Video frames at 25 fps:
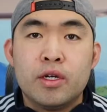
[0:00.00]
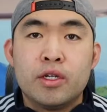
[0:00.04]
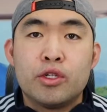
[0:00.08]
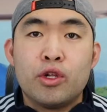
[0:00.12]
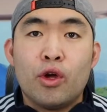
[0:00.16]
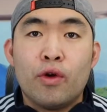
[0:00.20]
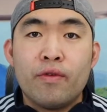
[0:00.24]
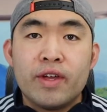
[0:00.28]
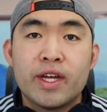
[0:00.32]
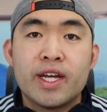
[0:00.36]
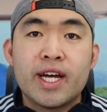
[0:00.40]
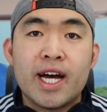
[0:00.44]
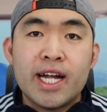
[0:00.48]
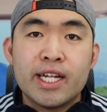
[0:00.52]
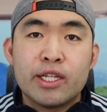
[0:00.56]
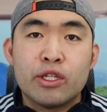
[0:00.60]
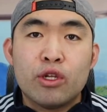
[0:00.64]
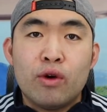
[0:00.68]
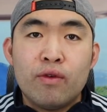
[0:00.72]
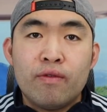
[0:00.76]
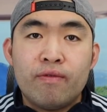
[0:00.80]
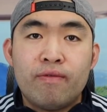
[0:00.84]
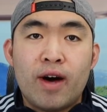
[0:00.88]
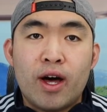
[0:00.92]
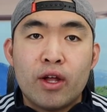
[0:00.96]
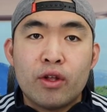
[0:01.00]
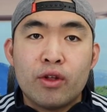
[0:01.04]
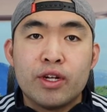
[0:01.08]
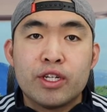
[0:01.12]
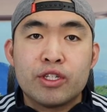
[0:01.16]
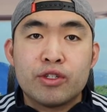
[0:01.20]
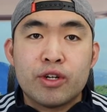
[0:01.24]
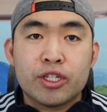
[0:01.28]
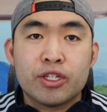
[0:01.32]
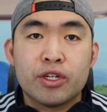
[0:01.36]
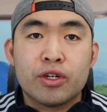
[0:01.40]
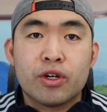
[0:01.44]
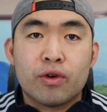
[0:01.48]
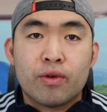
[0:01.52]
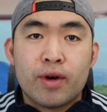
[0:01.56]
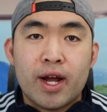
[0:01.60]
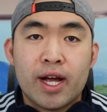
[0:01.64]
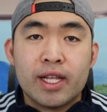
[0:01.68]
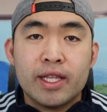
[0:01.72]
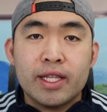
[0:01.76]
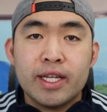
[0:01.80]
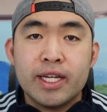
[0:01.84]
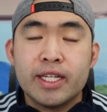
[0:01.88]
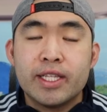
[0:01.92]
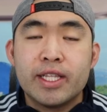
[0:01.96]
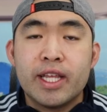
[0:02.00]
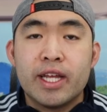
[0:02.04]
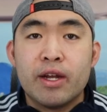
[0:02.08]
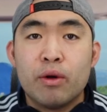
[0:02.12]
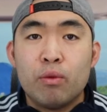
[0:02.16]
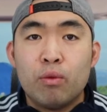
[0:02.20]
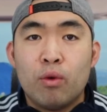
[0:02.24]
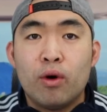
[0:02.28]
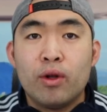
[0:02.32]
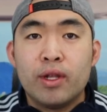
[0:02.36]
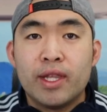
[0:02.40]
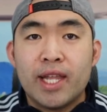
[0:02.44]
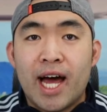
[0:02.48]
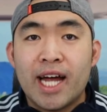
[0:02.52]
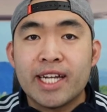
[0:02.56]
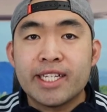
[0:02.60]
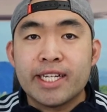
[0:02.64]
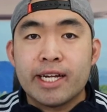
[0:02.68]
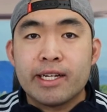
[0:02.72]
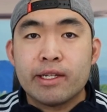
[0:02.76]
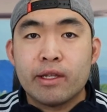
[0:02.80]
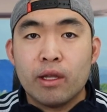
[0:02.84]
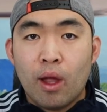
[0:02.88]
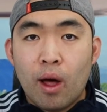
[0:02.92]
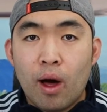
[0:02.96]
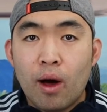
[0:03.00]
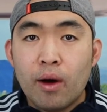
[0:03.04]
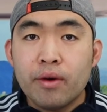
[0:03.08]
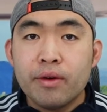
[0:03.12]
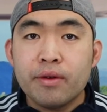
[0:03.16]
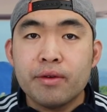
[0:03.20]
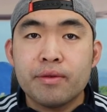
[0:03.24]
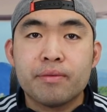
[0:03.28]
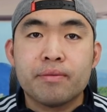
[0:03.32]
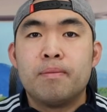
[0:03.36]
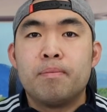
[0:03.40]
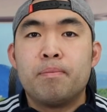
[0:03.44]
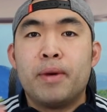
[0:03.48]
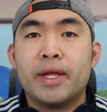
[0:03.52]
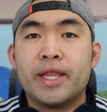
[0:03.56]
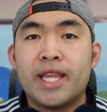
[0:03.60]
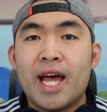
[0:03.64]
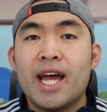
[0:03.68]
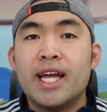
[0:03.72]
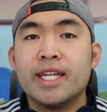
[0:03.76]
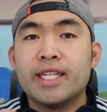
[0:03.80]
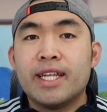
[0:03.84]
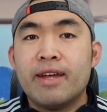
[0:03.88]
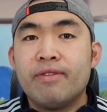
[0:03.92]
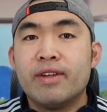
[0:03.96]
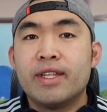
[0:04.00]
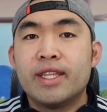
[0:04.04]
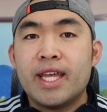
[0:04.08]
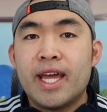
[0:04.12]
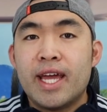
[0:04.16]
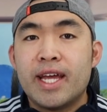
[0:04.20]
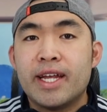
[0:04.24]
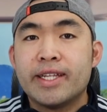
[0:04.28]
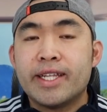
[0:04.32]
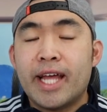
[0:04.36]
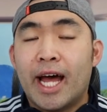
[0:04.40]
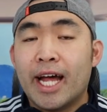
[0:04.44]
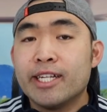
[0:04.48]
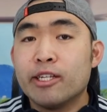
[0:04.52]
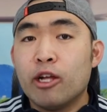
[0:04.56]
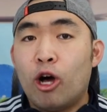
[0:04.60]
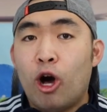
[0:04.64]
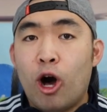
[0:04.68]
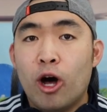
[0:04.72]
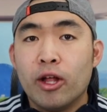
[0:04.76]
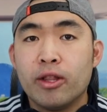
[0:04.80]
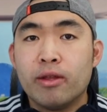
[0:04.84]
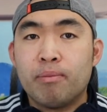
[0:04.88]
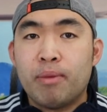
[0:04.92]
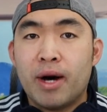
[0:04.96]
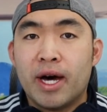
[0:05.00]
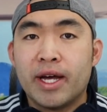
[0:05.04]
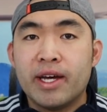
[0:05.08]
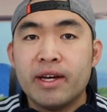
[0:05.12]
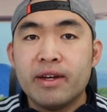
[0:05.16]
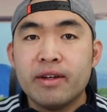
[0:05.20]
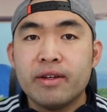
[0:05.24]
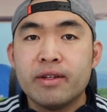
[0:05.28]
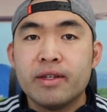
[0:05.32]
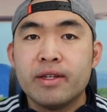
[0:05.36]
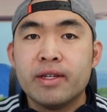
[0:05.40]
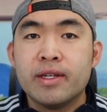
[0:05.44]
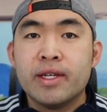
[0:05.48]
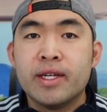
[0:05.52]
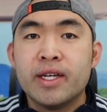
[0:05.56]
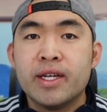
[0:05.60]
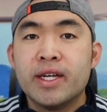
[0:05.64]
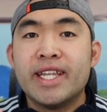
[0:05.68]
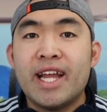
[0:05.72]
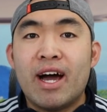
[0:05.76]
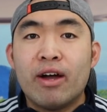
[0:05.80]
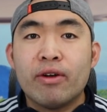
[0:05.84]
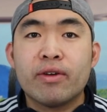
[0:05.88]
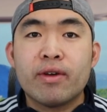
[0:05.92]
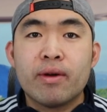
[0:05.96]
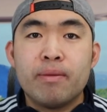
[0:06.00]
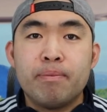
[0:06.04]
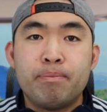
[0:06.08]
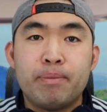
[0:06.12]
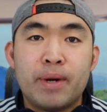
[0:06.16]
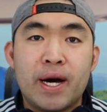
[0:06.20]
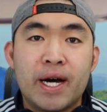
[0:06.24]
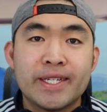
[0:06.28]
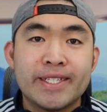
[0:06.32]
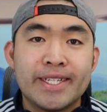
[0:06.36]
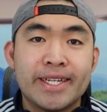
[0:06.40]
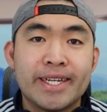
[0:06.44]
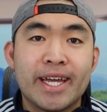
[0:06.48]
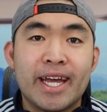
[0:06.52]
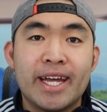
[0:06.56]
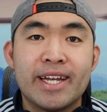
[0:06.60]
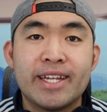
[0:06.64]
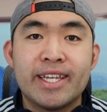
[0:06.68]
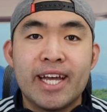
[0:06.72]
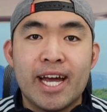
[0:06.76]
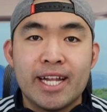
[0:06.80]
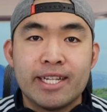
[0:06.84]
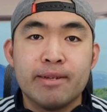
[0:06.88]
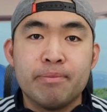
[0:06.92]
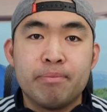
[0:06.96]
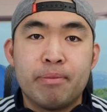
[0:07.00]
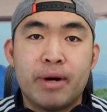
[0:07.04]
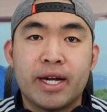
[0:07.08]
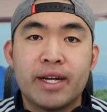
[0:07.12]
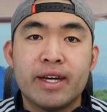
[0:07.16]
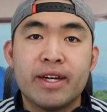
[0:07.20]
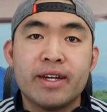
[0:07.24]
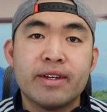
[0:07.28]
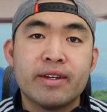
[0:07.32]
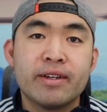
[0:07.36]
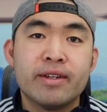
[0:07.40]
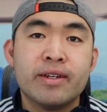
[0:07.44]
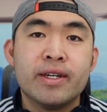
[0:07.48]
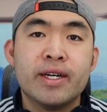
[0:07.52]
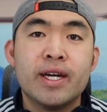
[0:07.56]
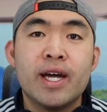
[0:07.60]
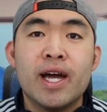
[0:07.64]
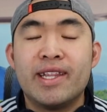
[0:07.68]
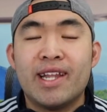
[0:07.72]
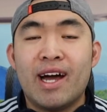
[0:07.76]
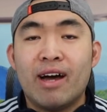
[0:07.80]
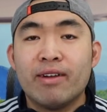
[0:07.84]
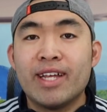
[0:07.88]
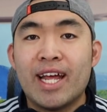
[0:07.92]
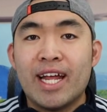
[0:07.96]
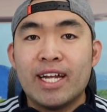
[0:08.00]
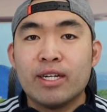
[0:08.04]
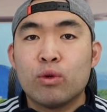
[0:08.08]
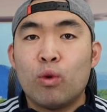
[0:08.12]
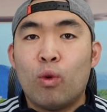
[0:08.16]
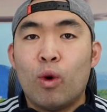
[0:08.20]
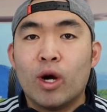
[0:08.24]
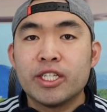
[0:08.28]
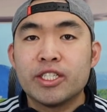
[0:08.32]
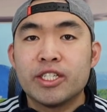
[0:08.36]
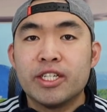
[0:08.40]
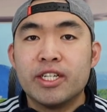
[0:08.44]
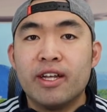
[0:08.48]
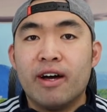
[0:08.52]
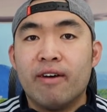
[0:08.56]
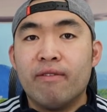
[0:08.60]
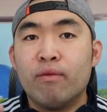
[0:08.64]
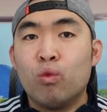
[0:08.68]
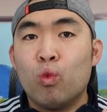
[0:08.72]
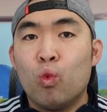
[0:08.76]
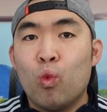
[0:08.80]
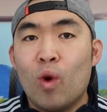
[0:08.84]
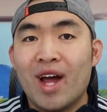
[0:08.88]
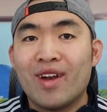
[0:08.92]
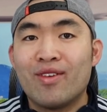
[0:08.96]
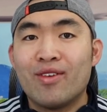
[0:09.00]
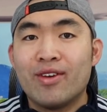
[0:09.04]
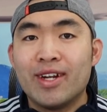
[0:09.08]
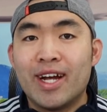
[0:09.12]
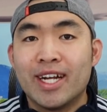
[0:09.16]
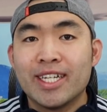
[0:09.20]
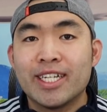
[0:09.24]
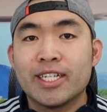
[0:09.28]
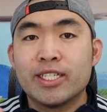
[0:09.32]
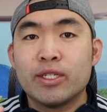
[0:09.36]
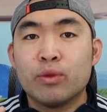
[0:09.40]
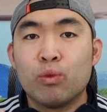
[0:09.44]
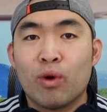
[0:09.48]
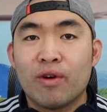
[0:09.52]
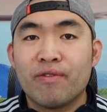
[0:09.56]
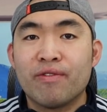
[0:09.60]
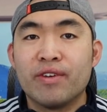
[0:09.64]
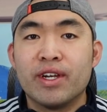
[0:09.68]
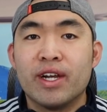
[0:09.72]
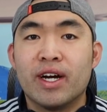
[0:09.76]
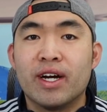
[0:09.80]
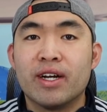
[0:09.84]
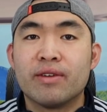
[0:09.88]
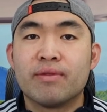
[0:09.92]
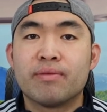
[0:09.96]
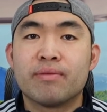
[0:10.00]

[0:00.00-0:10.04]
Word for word: So if you guys don't follow the instruction correctly, then it won't last as long. But that is everything that's on the product. Now to go unboxing and testing product. Now to end question of whether or not it's actually worth it or not.